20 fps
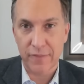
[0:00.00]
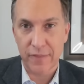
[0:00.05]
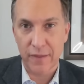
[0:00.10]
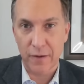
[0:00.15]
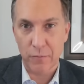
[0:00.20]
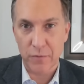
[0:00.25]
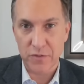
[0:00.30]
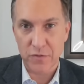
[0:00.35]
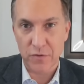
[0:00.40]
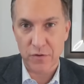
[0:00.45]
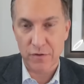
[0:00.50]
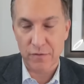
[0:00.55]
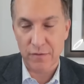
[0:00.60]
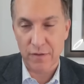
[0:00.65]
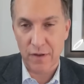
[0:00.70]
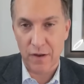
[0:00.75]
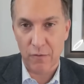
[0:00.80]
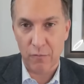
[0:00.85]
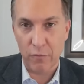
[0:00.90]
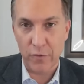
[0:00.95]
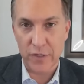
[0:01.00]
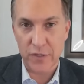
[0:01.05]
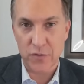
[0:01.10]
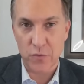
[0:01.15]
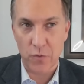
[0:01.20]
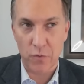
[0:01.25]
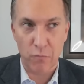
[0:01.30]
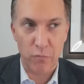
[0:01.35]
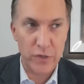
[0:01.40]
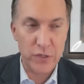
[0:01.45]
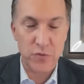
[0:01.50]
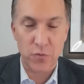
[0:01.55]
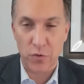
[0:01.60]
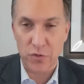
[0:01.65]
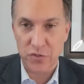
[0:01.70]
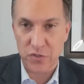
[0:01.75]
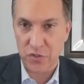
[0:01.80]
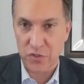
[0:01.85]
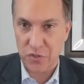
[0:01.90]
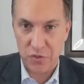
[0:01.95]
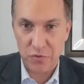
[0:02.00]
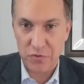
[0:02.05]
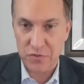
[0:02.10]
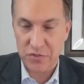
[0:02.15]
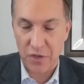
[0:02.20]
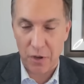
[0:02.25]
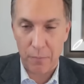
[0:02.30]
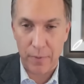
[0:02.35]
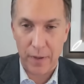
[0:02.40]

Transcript: there was resources to do so.